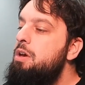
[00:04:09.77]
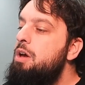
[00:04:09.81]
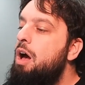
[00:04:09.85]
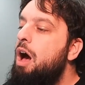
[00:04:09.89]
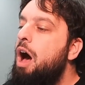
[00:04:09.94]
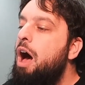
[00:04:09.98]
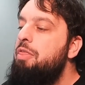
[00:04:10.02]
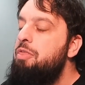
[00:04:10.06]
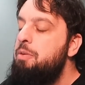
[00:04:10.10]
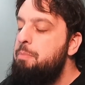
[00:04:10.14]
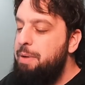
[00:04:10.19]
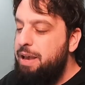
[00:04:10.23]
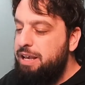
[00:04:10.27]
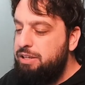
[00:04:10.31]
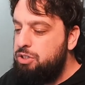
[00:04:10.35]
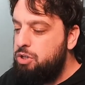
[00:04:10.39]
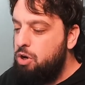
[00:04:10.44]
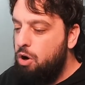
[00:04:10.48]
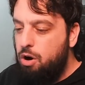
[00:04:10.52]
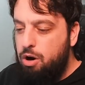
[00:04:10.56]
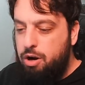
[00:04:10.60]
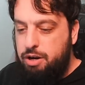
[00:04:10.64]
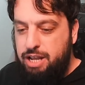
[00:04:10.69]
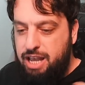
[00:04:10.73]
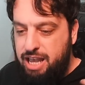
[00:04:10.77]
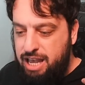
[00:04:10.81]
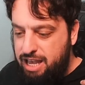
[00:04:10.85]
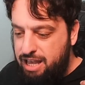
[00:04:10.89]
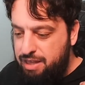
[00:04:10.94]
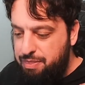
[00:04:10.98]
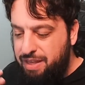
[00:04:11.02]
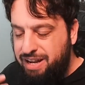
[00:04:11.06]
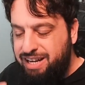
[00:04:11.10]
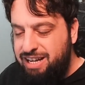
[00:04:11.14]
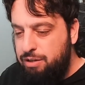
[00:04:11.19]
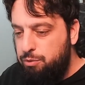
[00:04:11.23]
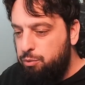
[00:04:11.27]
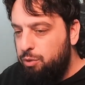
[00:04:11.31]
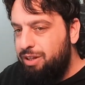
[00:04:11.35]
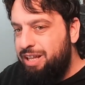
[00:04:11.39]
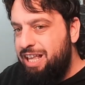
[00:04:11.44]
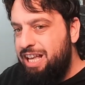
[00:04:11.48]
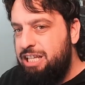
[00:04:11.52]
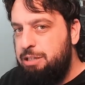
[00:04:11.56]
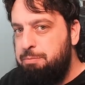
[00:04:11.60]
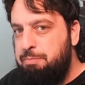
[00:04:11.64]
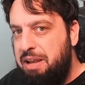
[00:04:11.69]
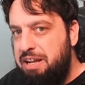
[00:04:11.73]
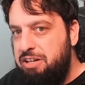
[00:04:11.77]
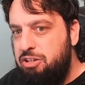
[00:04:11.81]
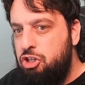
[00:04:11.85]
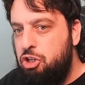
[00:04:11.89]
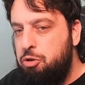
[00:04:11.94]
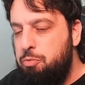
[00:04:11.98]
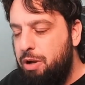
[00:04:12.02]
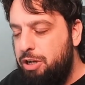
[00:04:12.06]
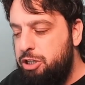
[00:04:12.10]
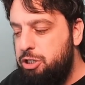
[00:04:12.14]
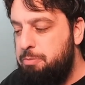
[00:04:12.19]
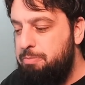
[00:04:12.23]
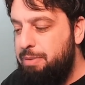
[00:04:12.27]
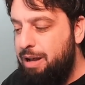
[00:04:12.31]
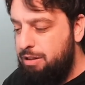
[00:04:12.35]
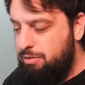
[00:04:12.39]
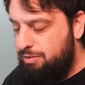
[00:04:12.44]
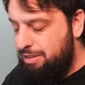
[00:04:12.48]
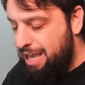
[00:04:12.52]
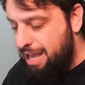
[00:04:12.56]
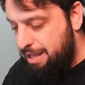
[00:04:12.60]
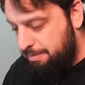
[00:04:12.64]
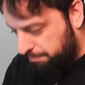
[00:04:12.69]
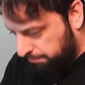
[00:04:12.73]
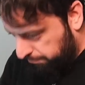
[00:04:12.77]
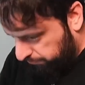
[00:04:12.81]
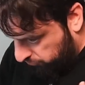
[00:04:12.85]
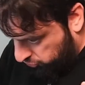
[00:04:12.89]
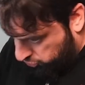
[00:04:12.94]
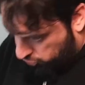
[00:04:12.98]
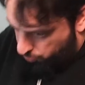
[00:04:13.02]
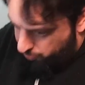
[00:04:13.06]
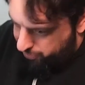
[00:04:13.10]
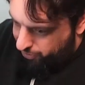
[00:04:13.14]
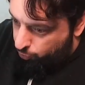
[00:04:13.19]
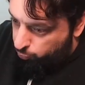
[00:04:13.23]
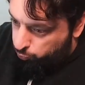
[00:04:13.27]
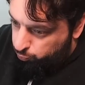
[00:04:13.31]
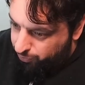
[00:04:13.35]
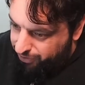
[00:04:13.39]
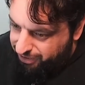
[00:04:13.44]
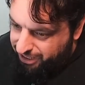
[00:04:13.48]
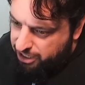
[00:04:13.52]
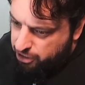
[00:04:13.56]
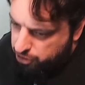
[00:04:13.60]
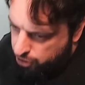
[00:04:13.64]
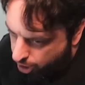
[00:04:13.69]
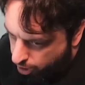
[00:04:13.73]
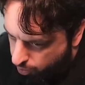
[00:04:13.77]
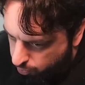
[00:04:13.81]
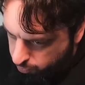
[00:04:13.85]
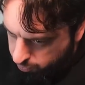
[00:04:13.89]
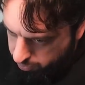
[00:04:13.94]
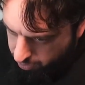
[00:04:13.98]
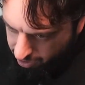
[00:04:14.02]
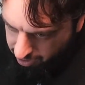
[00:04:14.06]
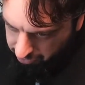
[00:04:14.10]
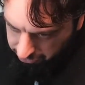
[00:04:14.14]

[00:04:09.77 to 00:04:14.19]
The base card, they didn't really explain too much about that, so we don't really know.